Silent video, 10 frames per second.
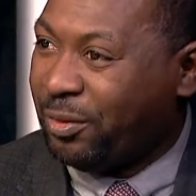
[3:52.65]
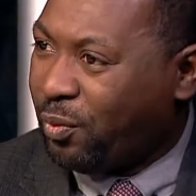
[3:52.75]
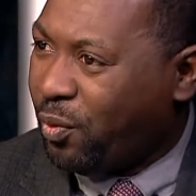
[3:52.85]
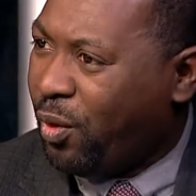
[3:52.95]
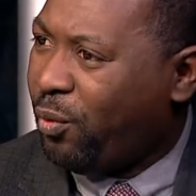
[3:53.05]

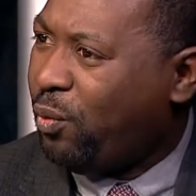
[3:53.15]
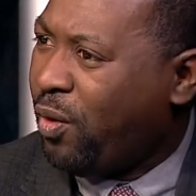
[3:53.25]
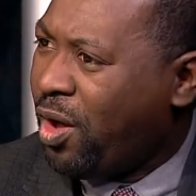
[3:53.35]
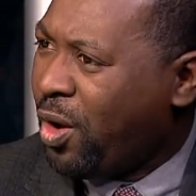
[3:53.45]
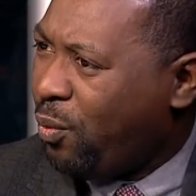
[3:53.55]

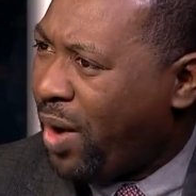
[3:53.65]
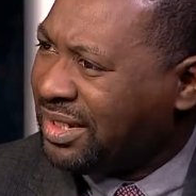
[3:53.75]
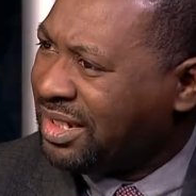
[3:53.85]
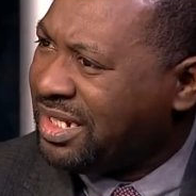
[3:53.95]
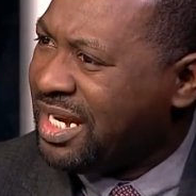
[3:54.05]
Why
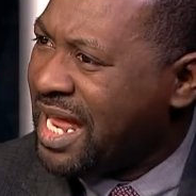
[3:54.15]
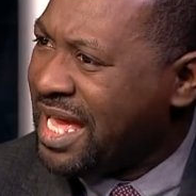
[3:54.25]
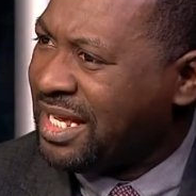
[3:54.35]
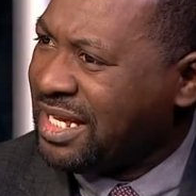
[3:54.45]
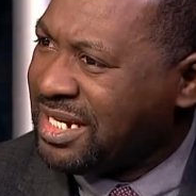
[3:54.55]
the
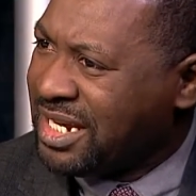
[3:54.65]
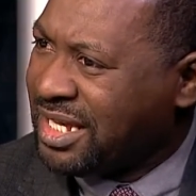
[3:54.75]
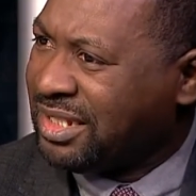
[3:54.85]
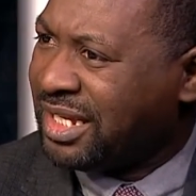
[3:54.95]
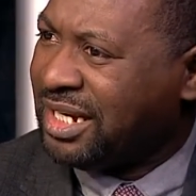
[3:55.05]
delay in the
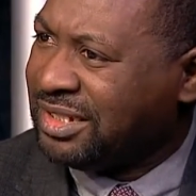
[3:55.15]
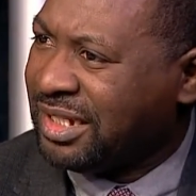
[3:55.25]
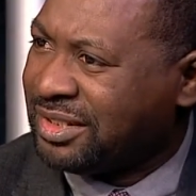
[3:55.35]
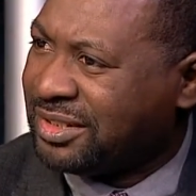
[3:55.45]
intelligence?